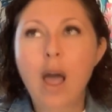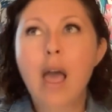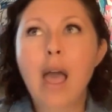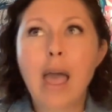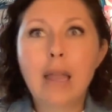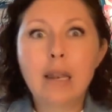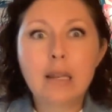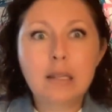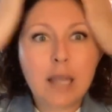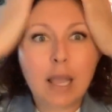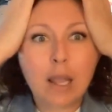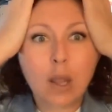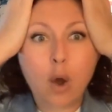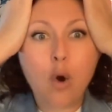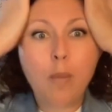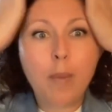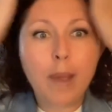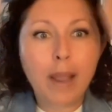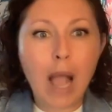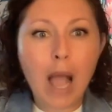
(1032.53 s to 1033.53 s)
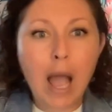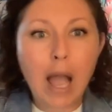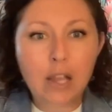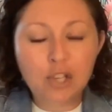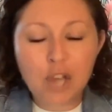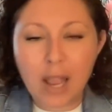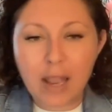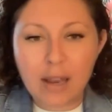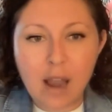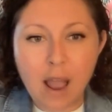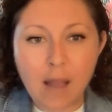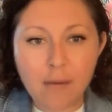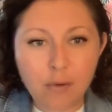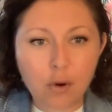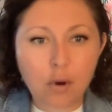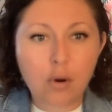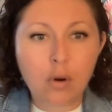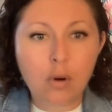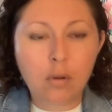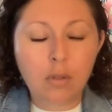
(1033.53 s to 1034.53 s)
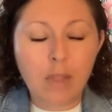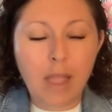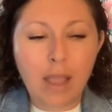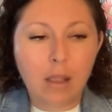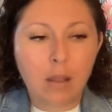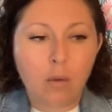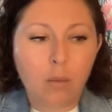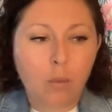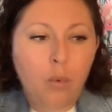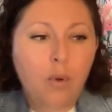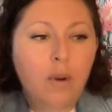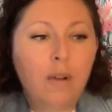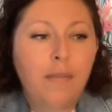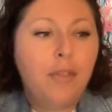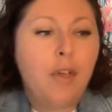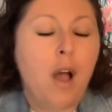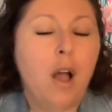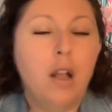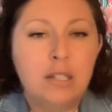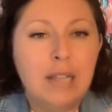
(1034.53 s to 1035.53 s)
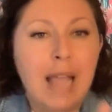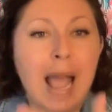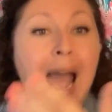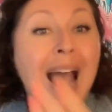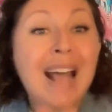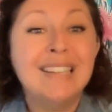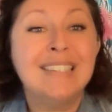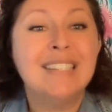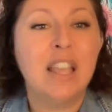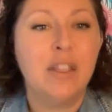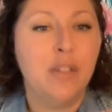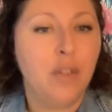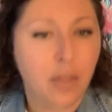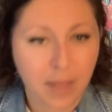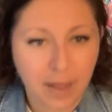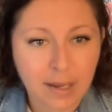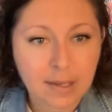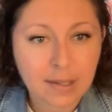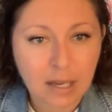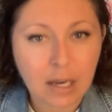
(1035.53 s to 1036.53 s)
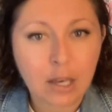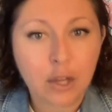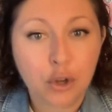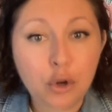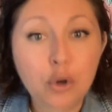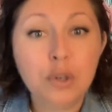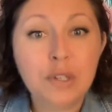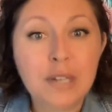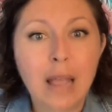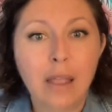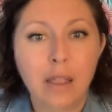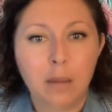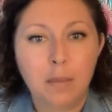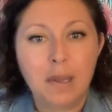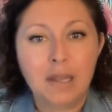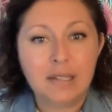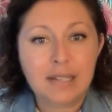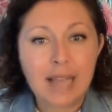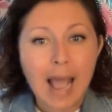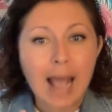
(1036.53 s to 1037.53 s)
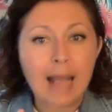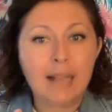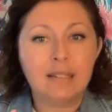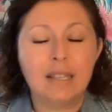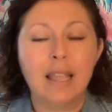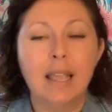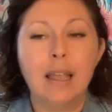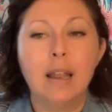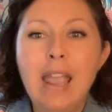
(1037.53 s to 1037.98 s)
And is like, oh my gosh, I never like would have thought to ask it the things that you're telling me to ask it.